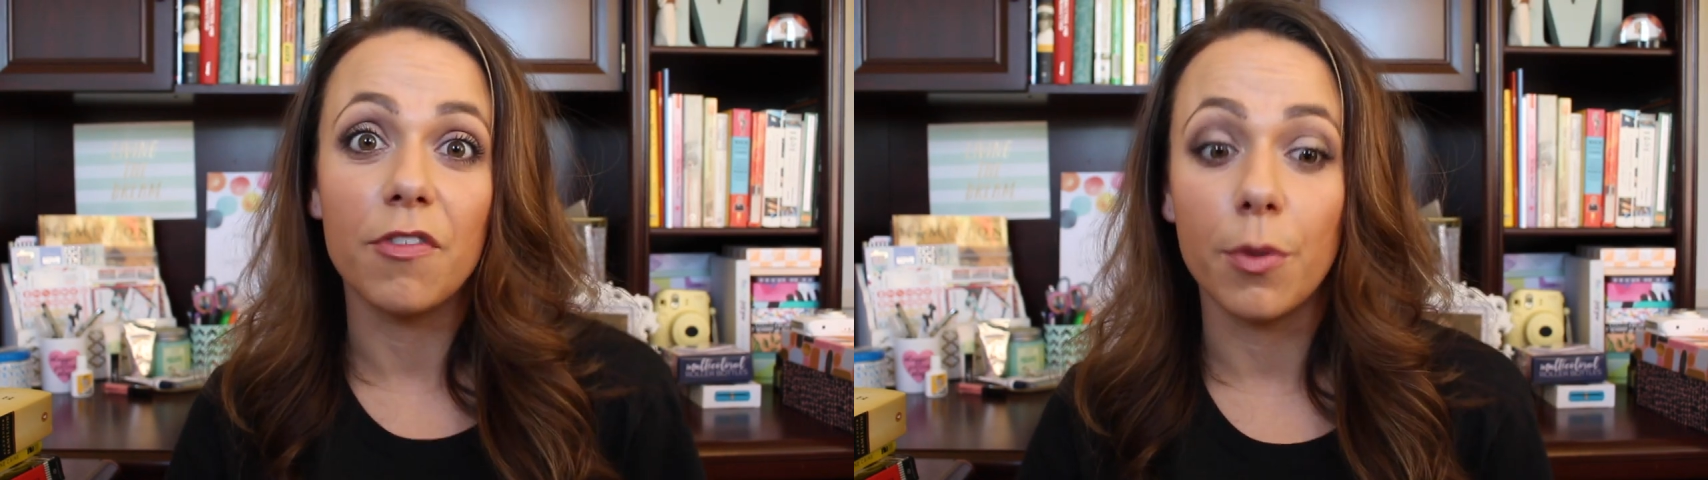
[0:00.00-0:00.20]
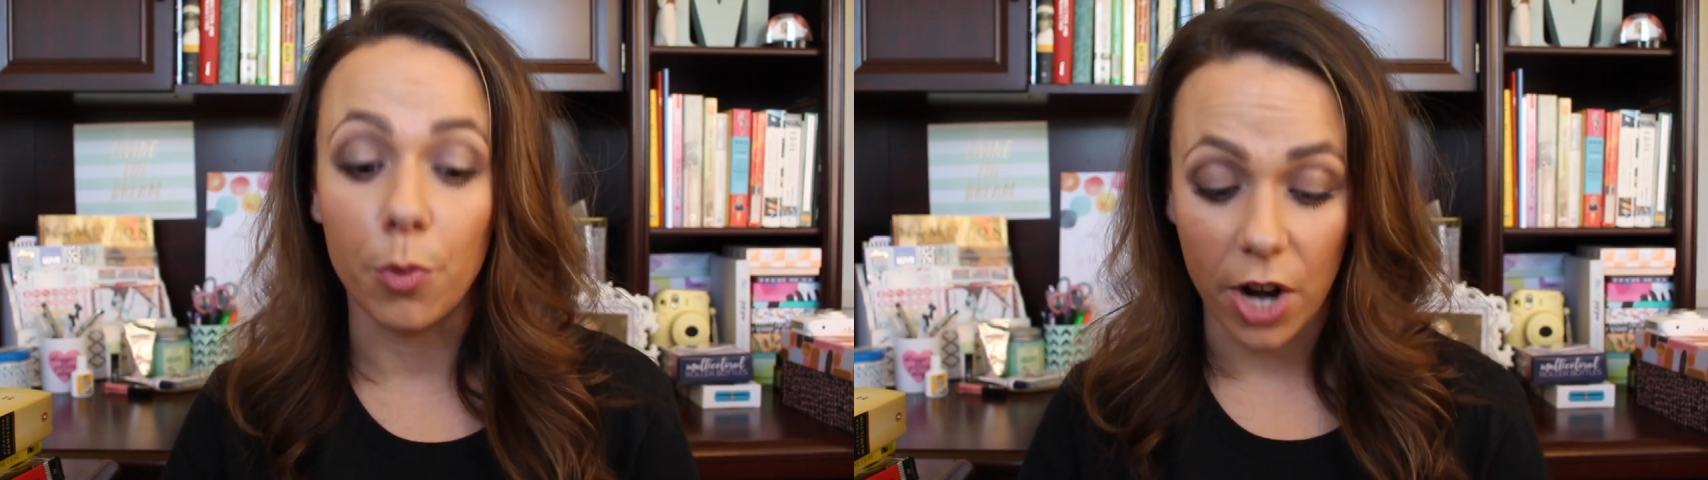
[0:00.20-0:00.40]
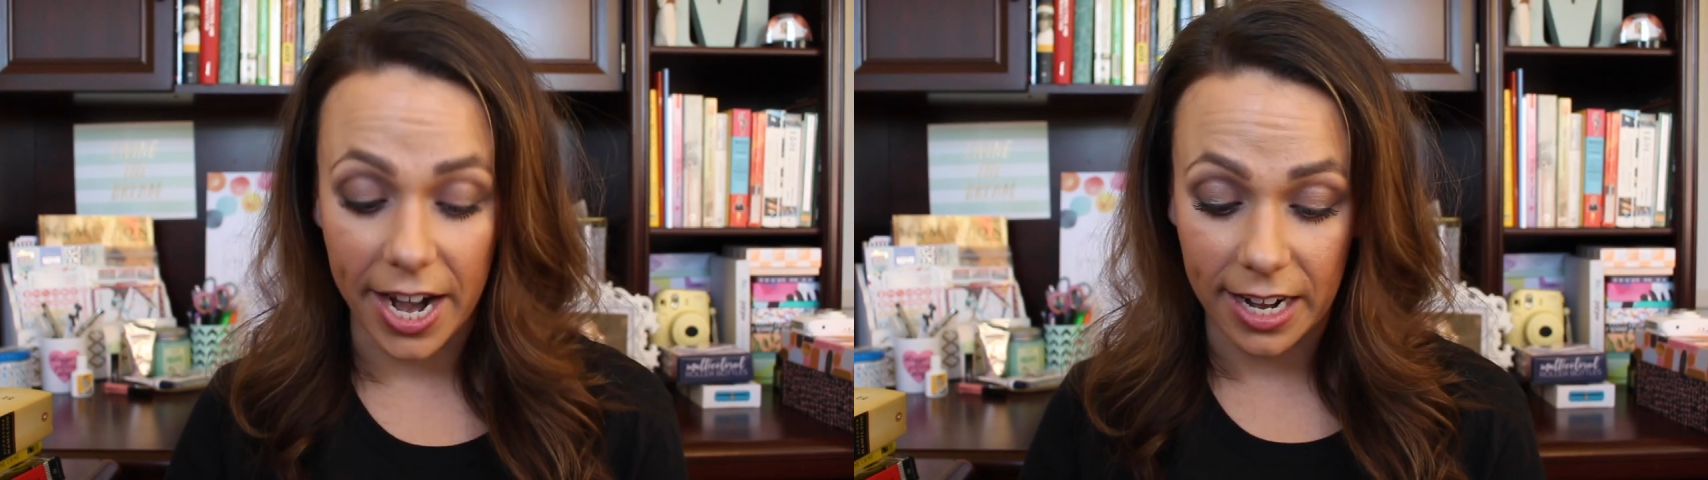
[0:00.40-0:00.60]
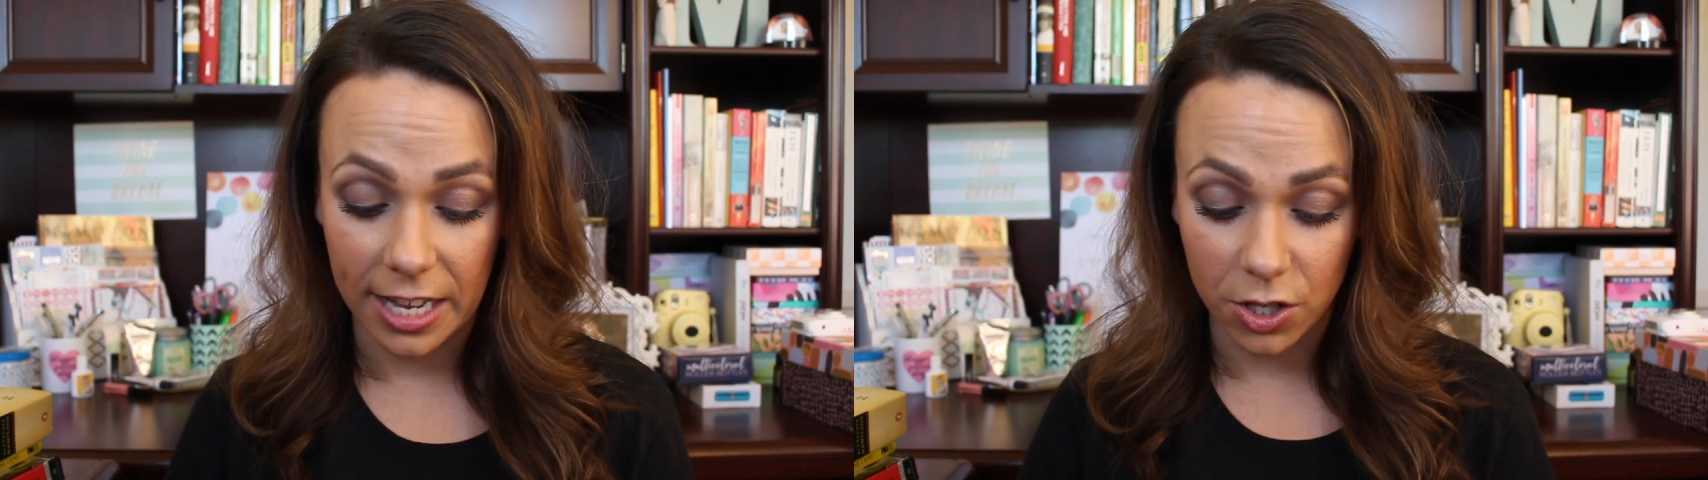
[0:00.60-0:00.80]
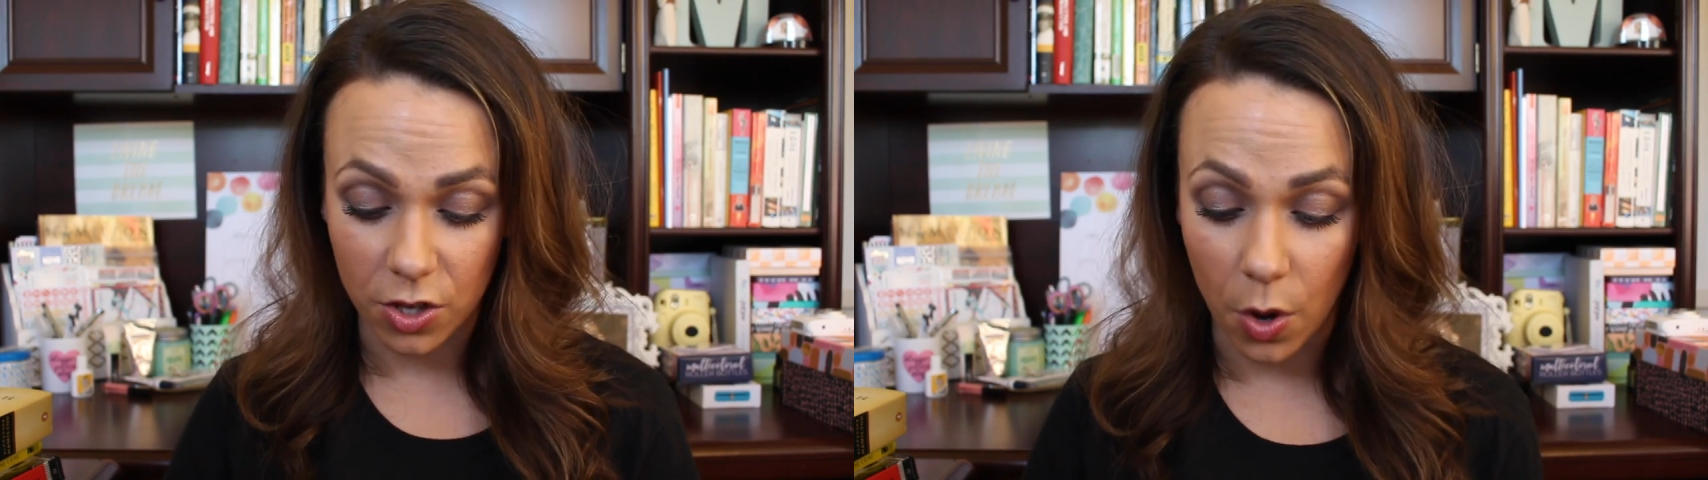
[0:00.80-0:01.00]
of the brain
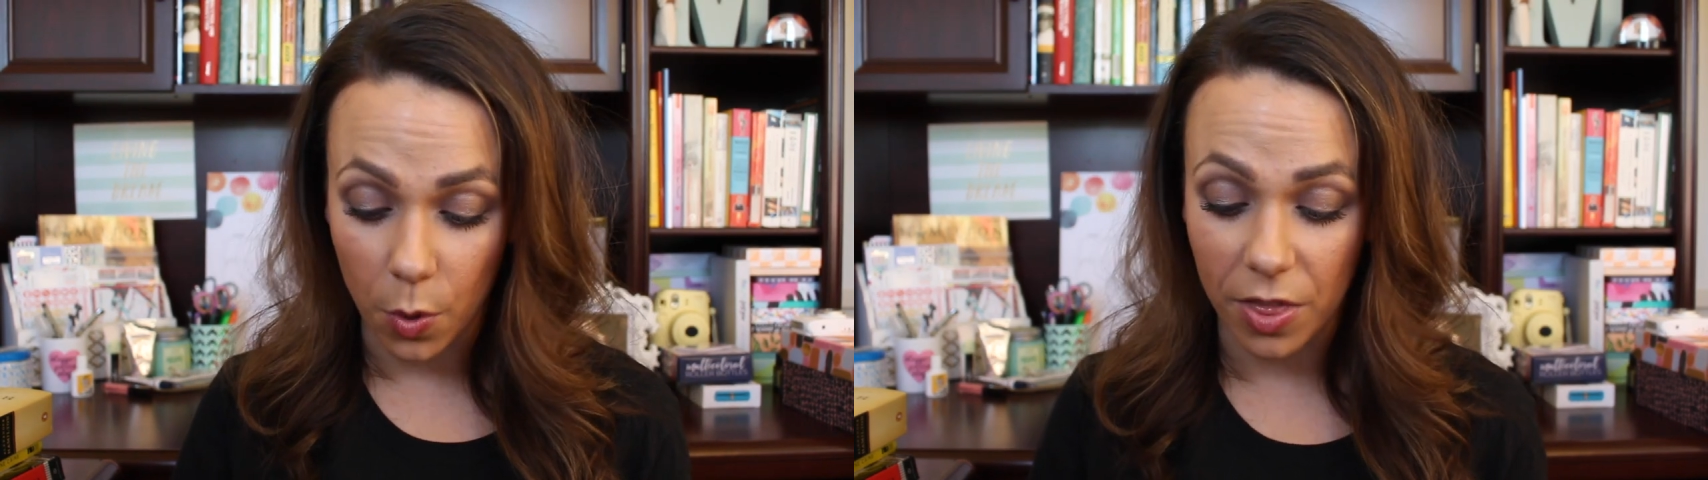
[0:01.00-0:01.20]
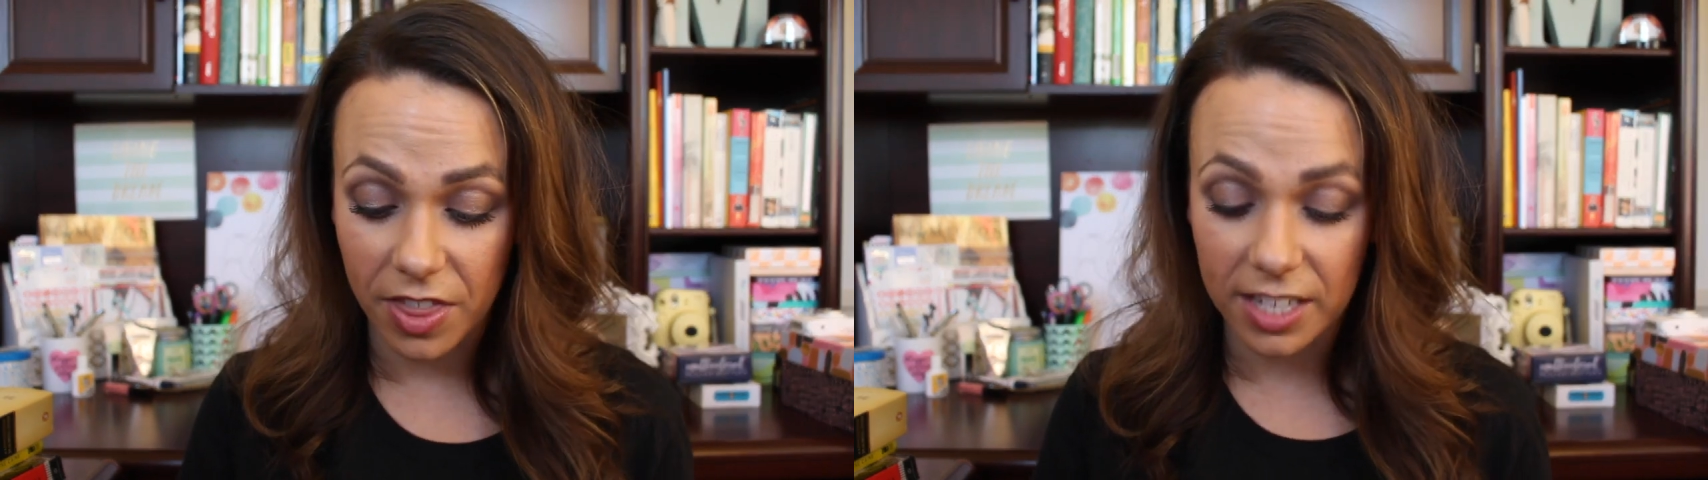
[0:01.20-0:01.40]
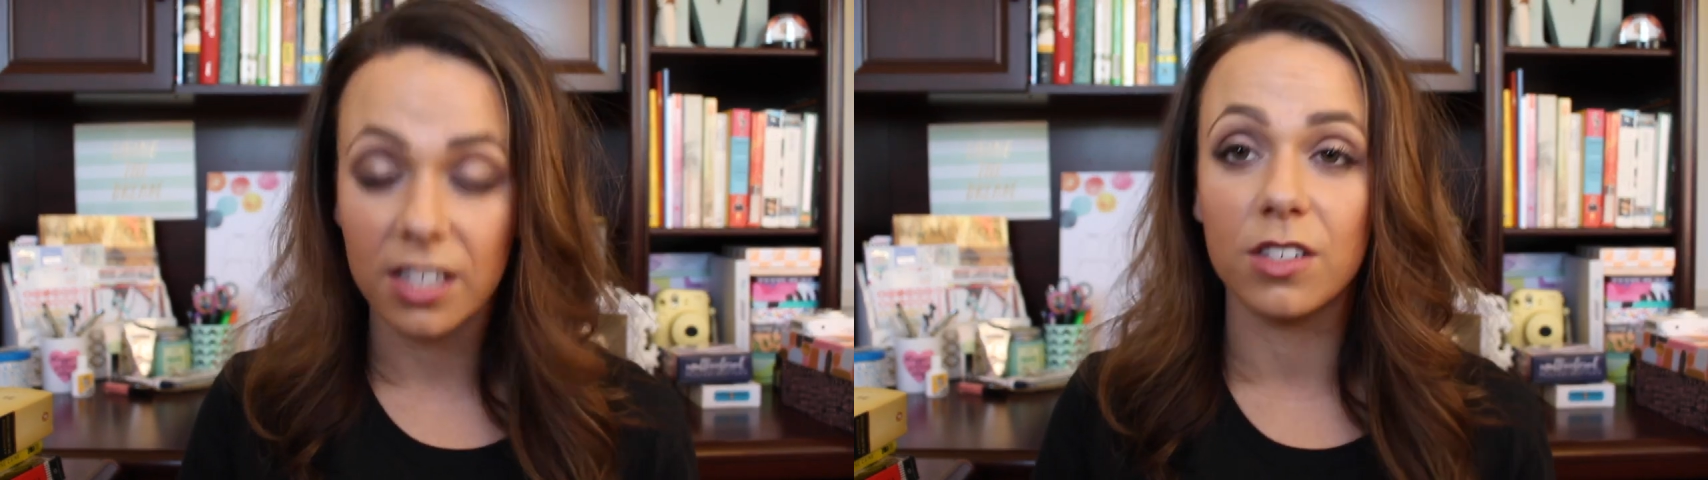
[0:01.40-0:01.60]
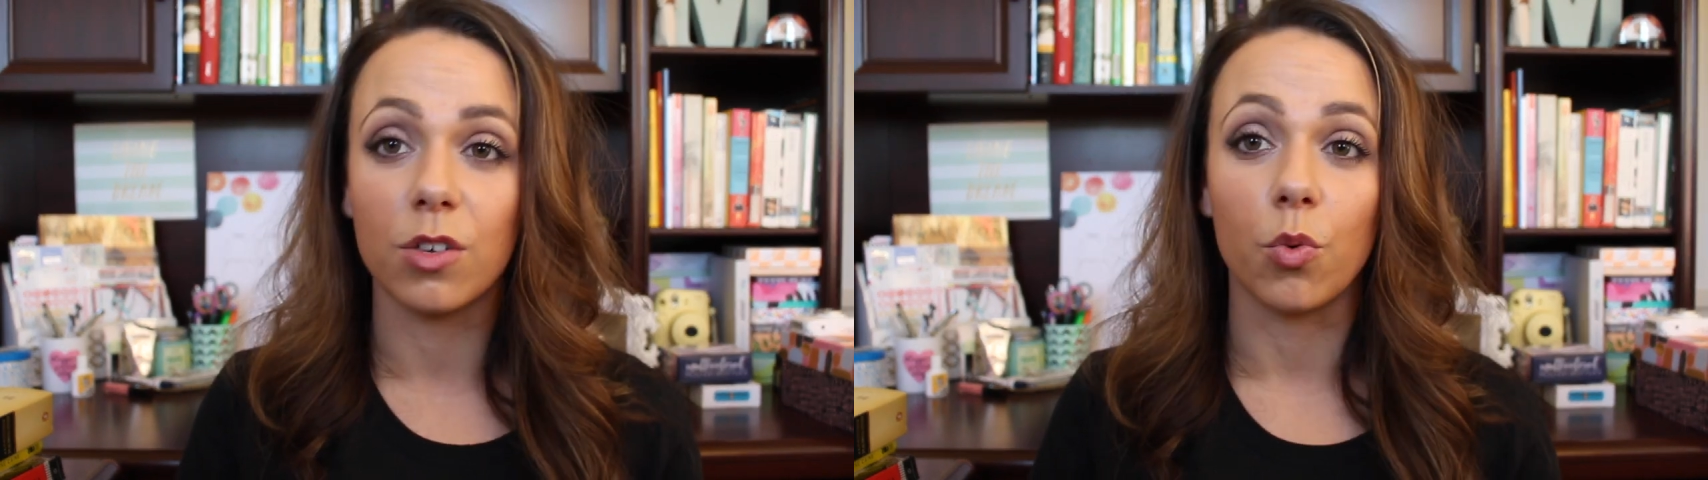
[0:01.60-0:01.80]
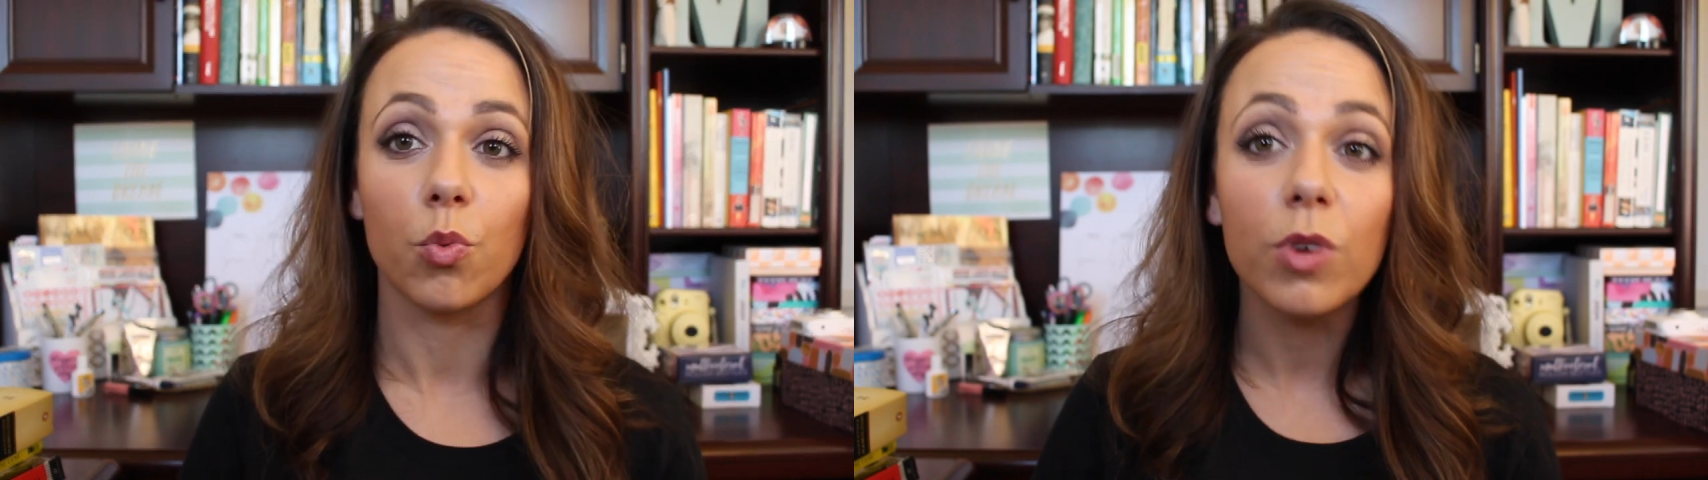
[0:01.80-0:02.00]
and so this is a